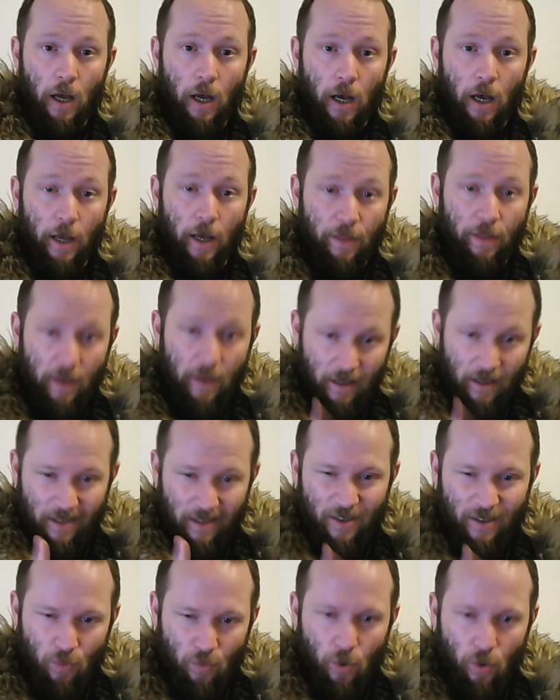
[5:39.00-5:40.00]
I think
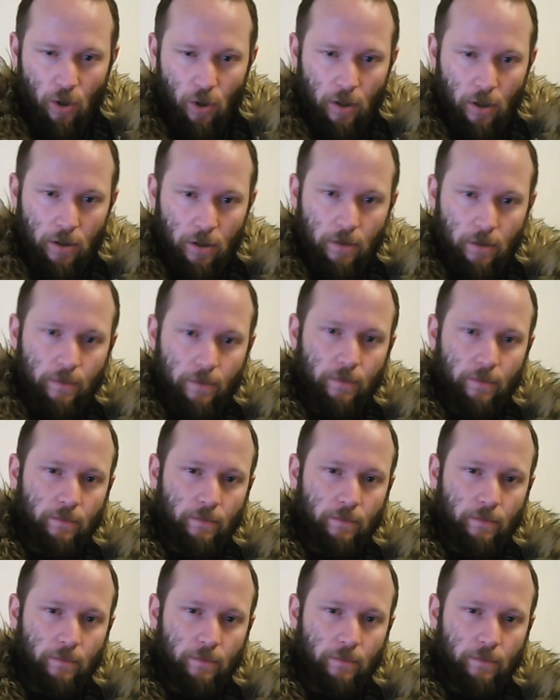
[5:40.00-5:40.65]
this world